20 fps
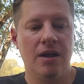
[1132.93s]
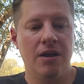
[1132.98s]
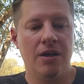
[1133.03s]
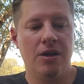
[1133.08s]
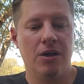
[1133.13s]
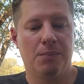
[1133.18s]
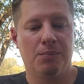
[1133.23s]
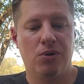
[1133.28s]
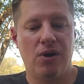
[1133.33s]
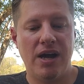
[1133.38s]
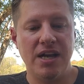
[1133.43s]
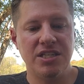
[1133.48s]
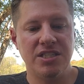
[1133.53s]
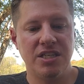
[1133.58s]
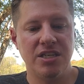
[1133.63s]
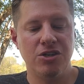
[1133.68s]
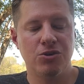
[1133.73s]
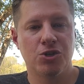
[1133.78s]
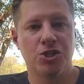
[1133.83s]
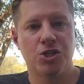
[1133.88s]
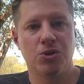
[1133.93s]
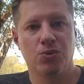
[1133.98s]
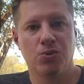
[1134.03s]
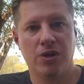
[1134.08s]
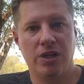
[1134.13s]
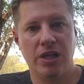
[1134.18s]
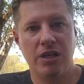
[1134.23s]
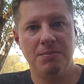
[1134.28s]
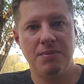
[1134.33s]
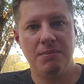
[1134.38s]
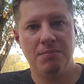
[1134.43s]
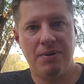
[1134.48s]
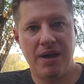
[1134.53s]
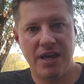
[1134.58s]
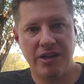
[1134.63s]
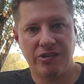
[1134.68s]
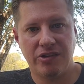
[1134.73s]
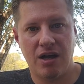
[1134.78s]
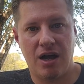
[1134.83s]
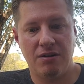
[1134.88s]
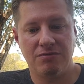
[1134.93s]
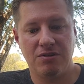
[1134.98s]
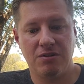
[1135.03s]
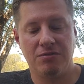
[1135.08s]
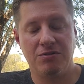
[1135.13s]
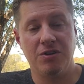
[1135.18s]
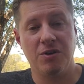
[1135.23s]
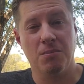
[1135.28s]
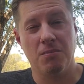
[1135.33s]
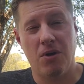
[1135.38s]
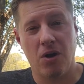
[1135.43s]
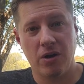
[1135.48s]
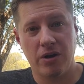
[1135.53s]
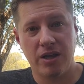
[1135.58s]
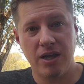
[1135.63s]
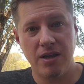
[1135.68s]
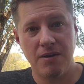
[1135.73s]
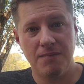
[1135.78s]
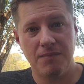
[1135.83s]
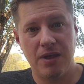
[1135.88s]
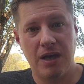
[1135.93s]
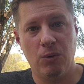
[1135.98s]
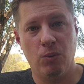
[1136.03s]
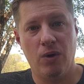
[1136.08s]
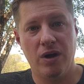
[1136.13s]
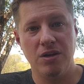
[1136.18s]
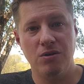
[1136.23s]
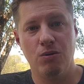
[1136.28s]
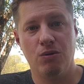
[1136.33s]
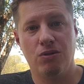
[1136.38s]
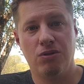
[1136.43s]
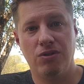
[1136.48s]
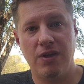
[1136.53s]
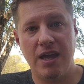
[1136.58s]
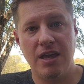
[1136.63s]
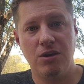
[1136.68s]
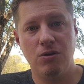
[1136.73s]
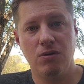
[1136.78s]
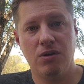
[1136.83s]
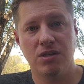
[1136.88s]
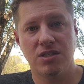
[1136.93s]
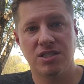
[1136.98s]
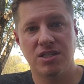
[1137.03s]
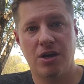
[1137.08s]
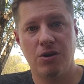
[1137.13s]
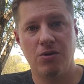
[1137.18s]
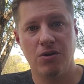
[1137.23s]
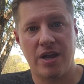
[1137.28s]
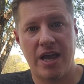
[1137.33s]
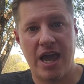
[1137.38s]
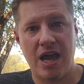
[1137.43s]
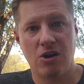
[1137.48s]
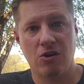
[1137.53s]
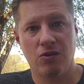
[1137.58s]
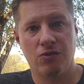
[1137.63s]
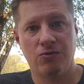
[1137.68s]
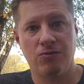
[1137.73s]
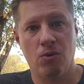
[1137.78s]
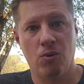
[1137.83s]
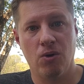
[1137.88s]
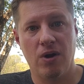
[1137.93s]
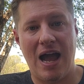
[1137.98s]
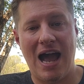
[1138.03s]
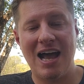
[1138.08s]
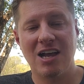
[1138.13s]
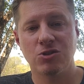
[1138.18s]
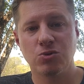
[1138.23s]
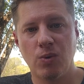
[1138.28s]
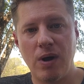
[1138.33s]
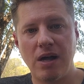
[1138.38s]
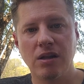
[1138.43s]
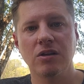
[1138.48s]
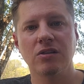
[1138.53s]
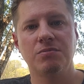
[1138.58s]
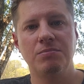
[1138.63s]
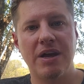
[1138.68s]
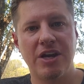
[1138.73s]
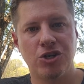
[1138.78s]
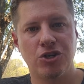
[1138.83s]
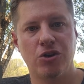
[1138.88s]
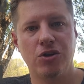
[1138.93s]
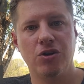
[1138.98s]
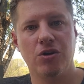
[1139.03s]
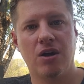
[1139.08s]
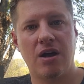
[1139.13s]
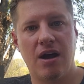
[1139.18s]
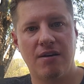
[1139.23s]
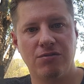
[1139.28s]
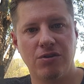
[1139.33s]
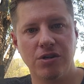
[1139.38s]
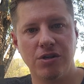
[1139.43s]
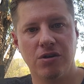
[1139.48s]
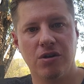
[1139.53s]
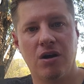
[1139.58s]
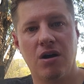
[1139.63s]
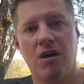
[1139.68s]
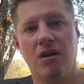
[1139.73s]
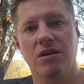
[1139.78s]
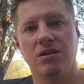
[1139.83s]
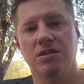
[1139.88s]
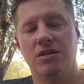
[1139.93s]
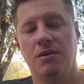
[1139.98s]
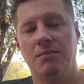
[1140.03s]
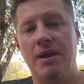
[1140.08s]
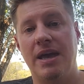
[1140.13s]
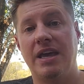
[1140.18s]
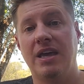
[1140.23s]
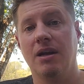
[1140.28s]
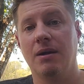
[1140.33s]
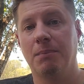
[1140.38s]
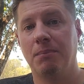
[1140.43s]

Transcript: Your pricing should really be based off of your market and what you think you can sell your candles for, as well as make sure you're covering your cost and making a